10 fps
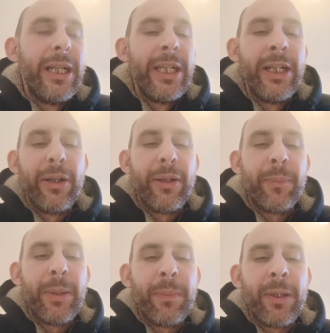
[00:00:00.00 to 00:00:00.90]
you know, the
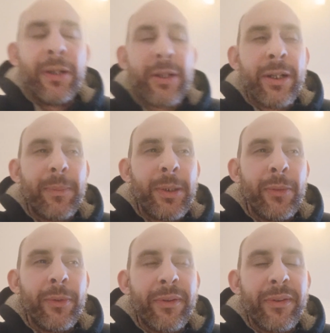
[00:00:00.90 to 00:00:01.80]
bit behind the cup
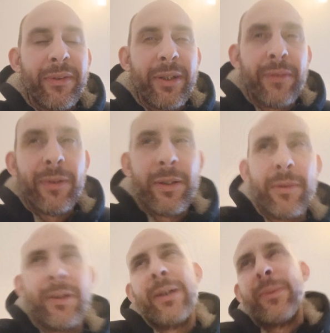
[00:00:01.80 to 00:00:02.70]
holders and stuff, and
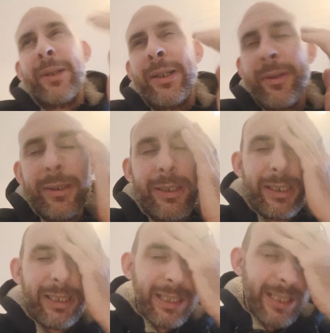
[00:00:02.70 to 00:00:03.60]
I'm like, well,
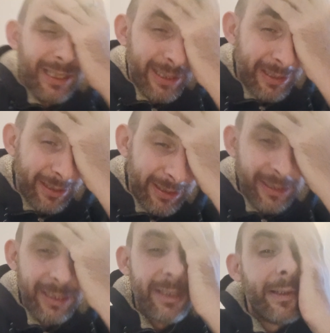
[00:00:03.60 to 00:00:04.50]

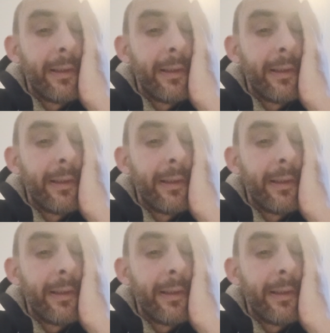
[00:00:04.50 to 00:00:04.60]
I'll